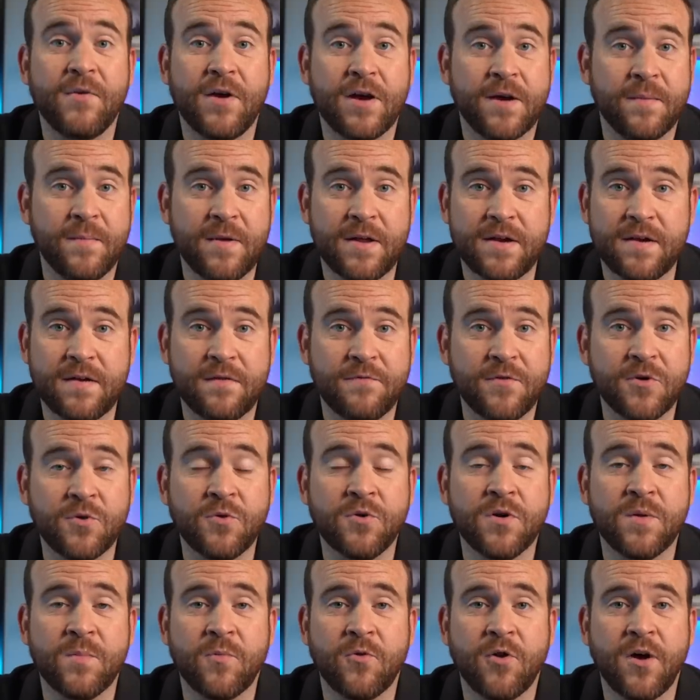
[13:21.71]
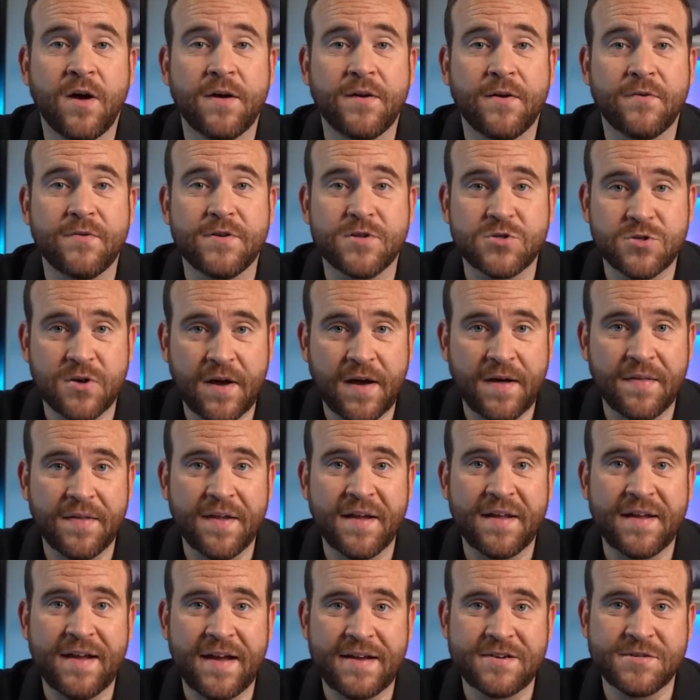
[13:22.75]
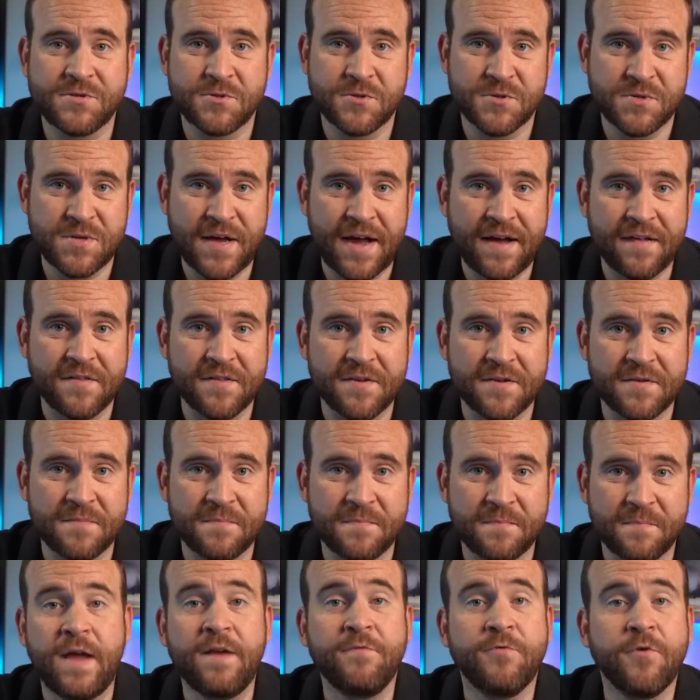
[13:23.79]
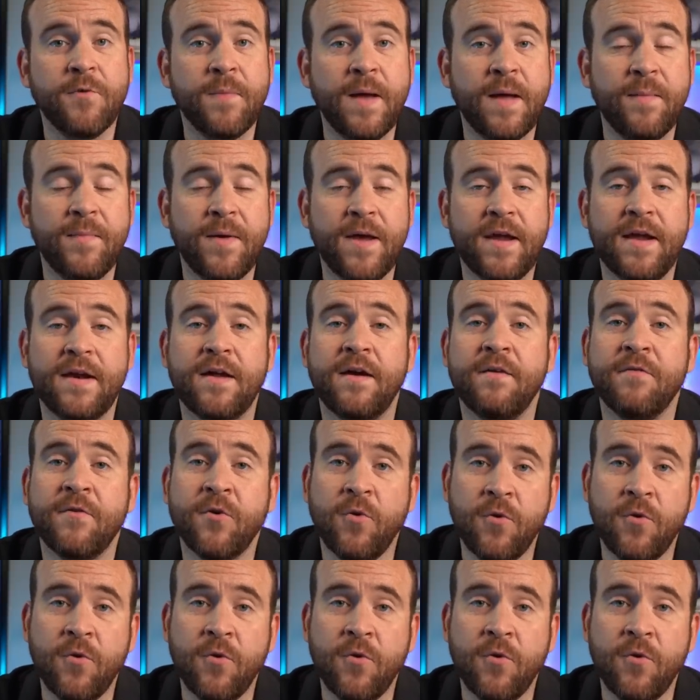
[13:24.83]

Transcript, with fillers: recommend it if you're going to Murano to try that as your salad. And for my main, of